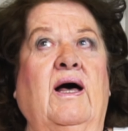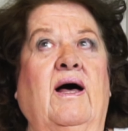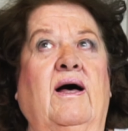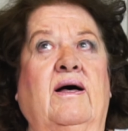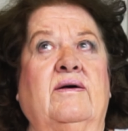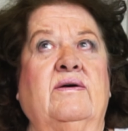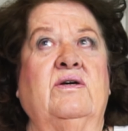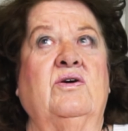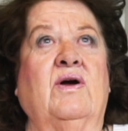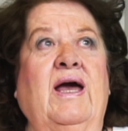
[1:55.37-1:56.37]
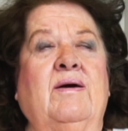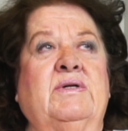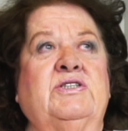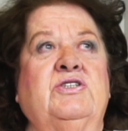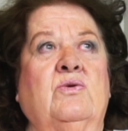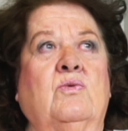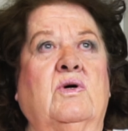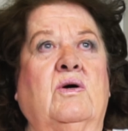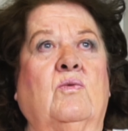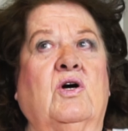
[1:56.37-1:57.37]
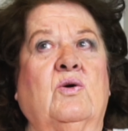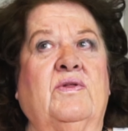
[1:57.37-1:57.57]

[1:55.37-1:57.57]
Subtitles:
able to work